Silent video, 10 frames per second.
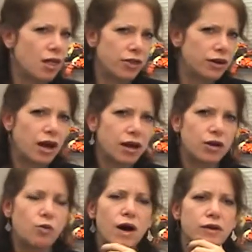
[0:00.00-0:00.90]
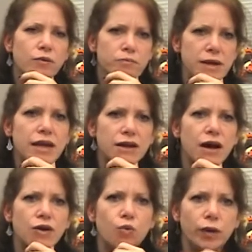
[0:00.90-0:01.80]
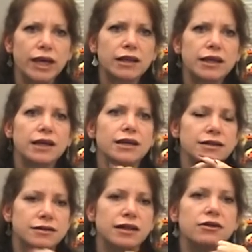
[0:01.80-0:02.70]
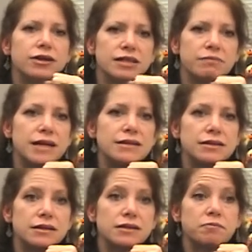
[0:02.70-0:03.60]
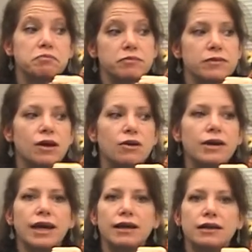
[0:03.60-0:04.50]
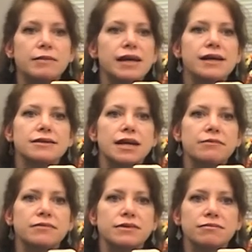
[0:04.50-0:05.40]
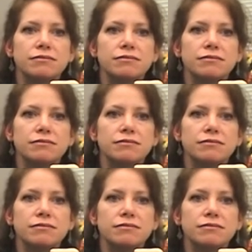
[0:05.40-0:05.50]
They're not going to want to meet on a weekly synchronous basis. Okay, let me ask them.